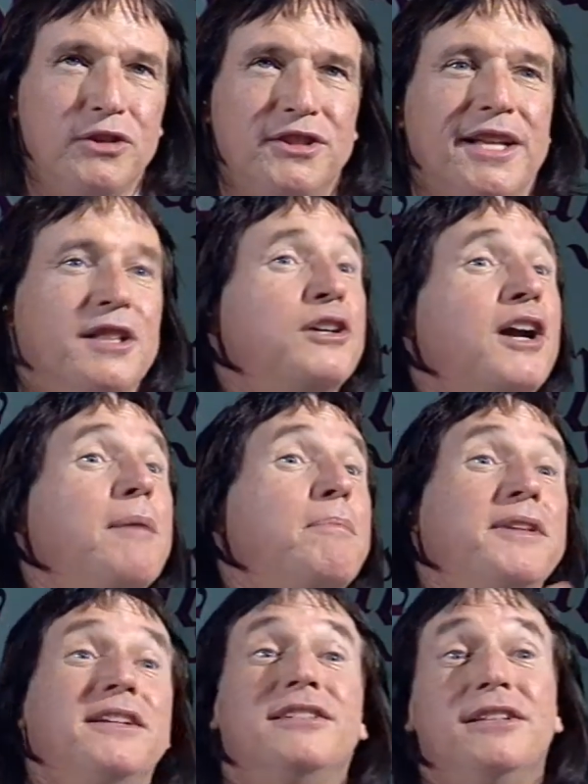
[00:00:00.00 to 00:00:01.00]
and they look up and
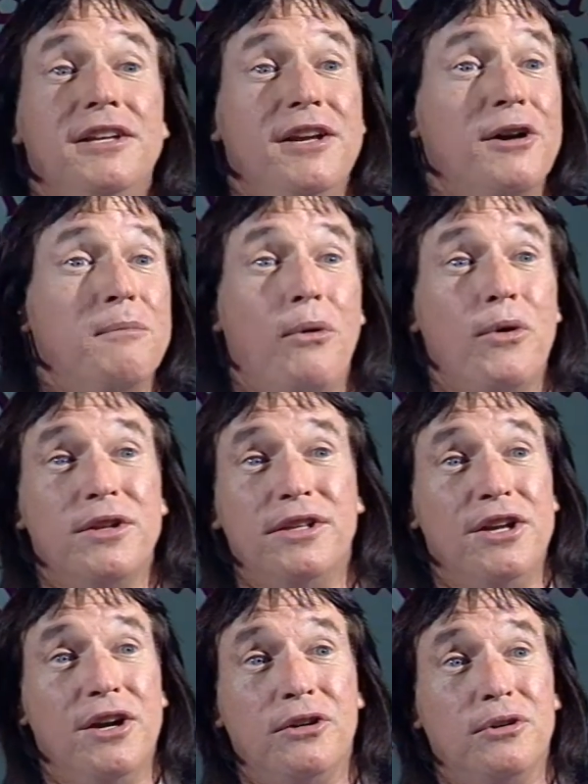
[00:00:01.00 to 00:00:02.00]
they see the young boy and the
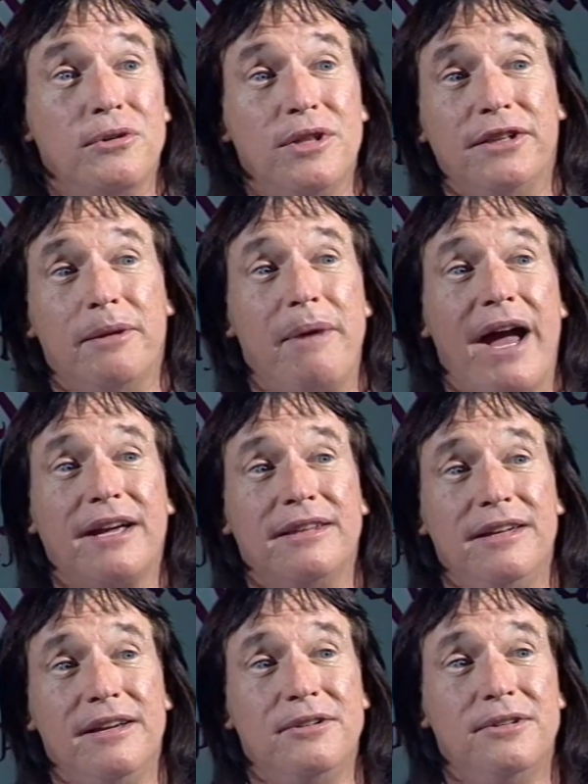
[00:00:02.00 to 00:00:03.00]
young girl on the back of the
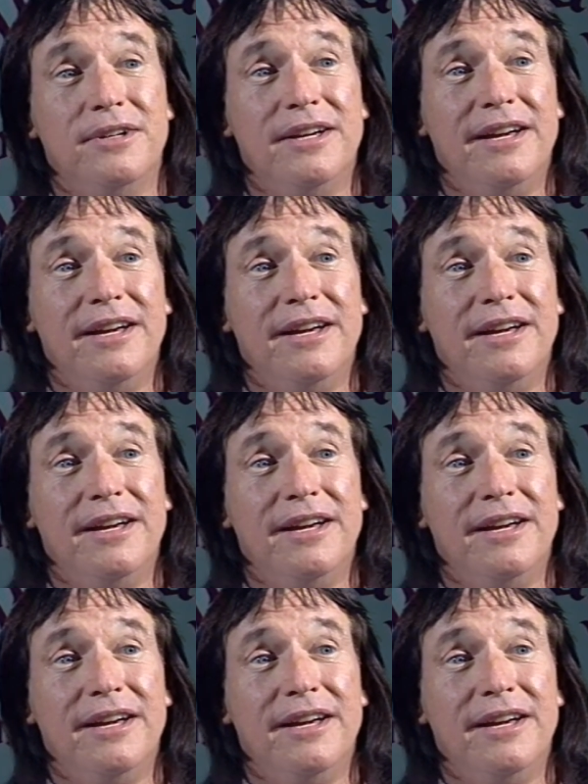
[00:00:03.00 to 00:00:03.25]
eagle,